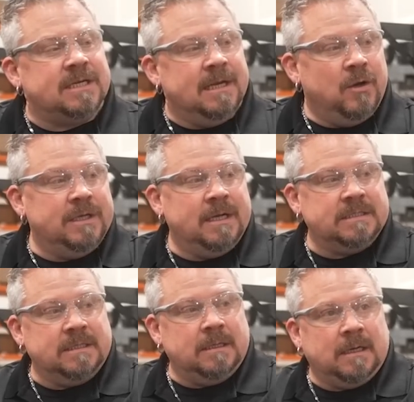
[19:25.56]
Actually, no, it
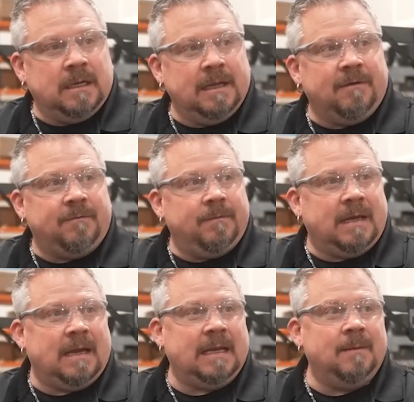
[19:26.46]
doesn't.
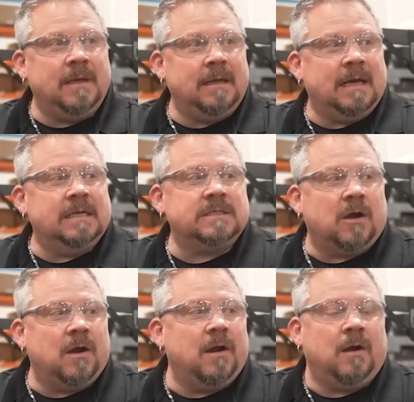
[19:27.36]
That Hemi has
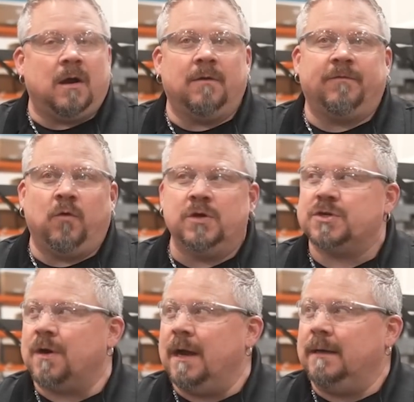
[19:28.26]
our
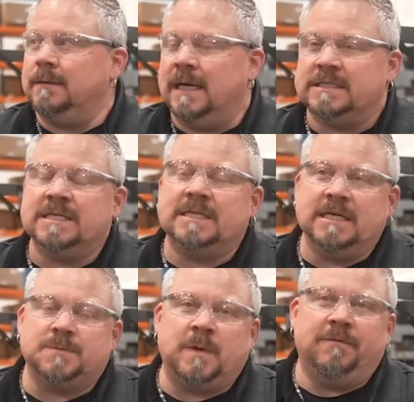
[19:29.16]
forged crank. Yeah, it's a
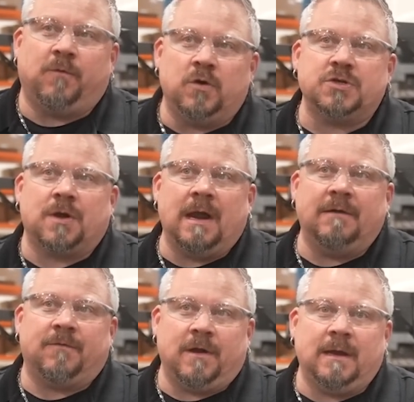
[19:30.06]
TSP forged crank
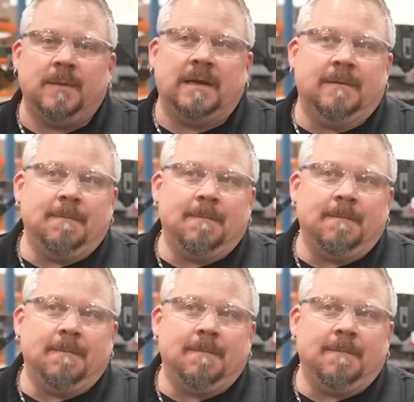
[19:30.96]
for Hemi.